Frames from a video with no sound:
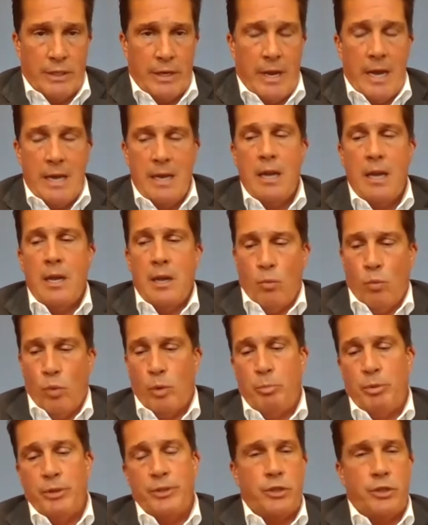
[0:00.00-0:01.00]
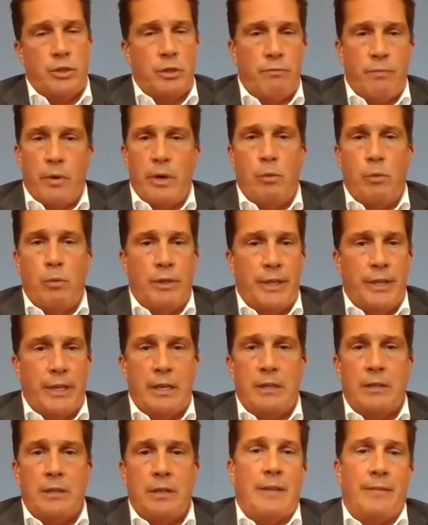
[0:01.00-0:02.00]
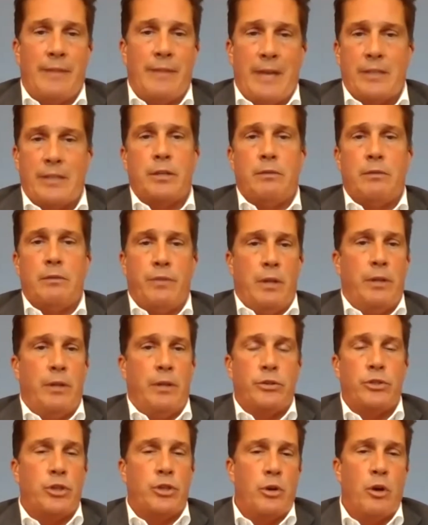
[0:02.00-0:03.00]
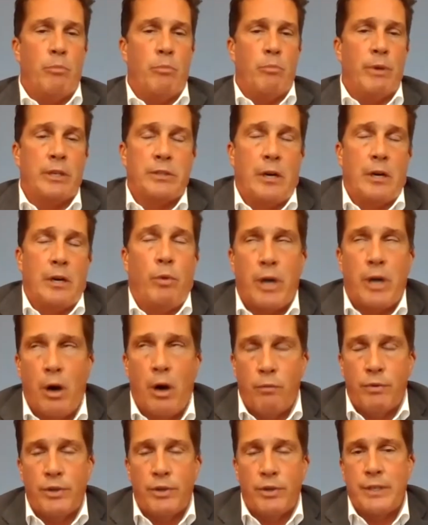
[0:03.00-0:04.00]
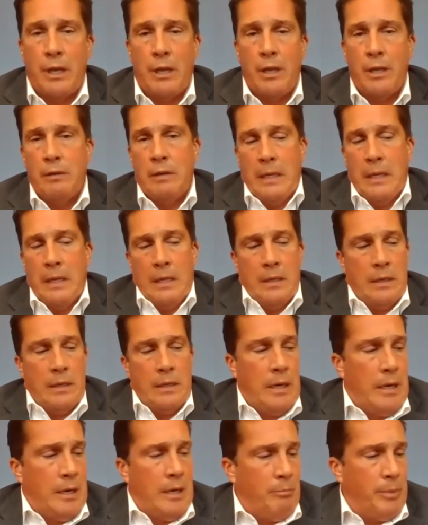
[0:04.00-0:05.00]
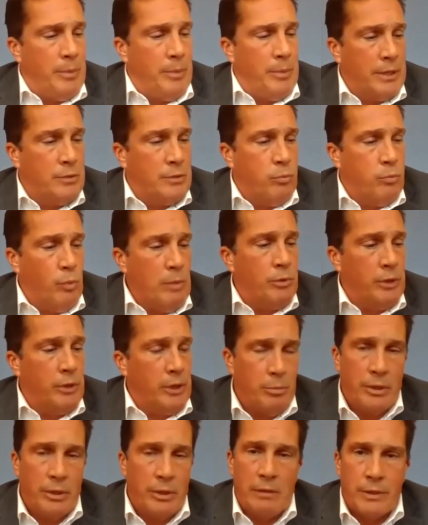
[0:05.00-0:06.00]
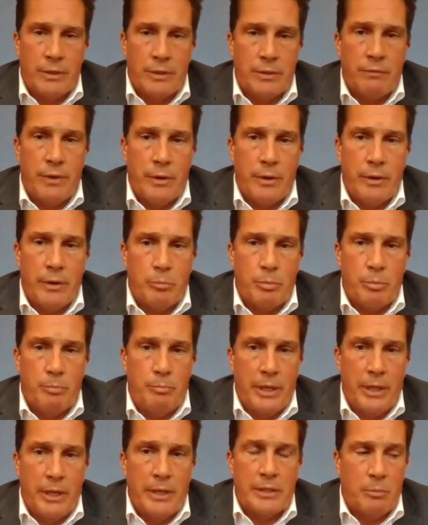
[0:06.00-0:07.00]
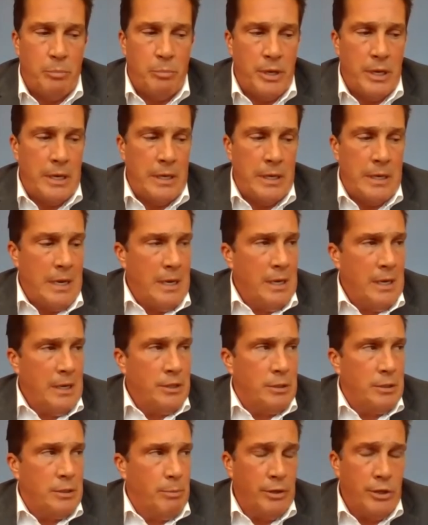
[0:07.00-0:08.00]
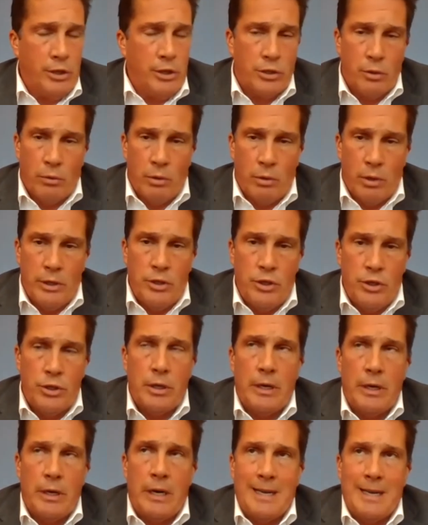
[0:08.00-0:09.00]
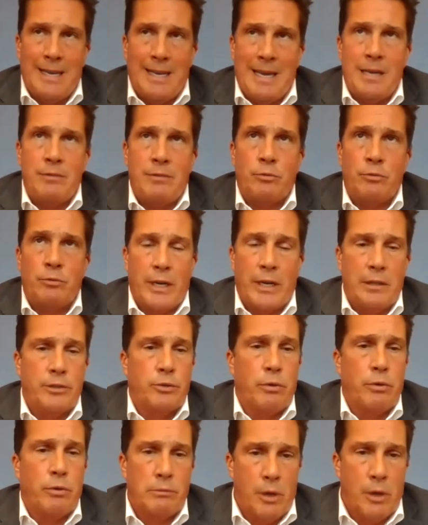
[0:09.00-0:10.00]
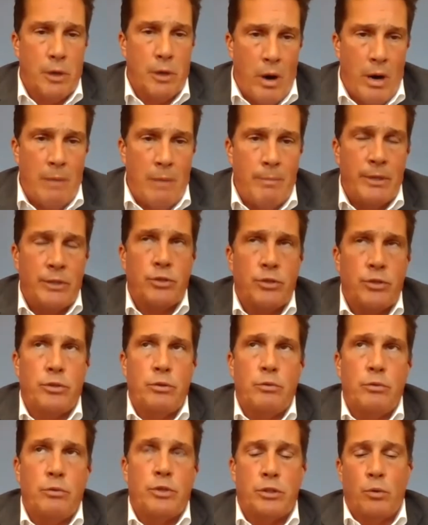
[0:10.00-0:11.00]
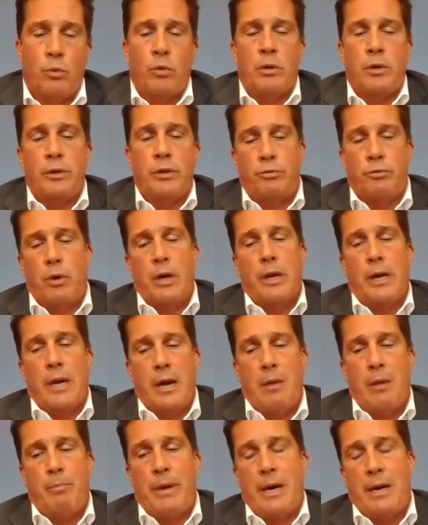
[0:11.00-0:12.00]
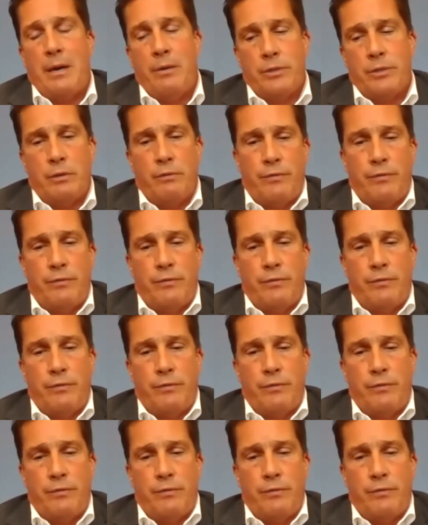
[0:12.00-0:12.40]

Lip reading: today. We're positioned very well to get into that. That's going to fall under Genomics. I don't want to oversell it, but we really believe it's a very good place to be. Stability storage, again, regulatory requirements to store drug compounds and